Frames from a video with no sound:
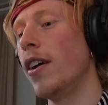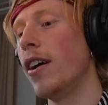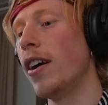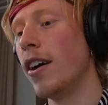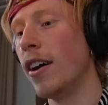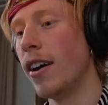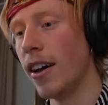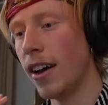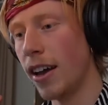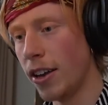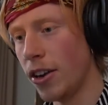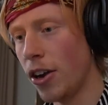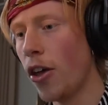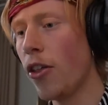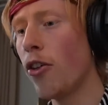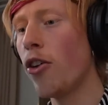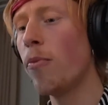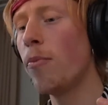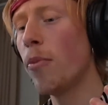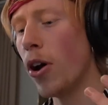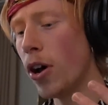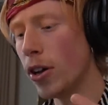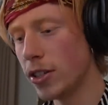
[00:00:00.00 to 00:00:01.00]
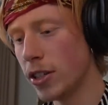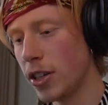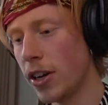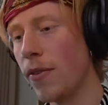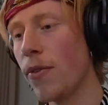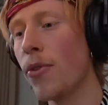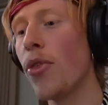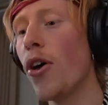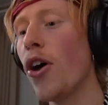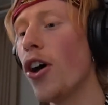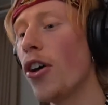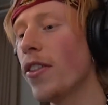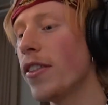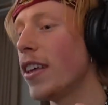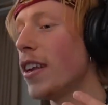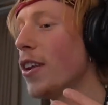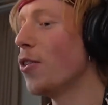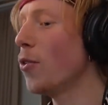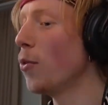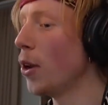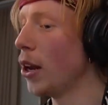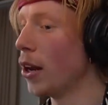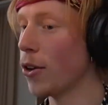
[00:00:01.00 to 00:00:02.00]
another positive thought,
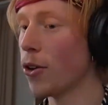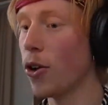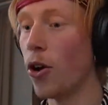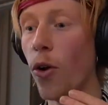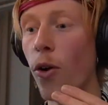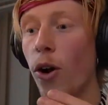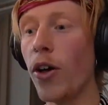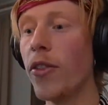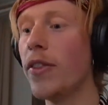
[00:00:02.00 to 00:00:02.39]
and you will go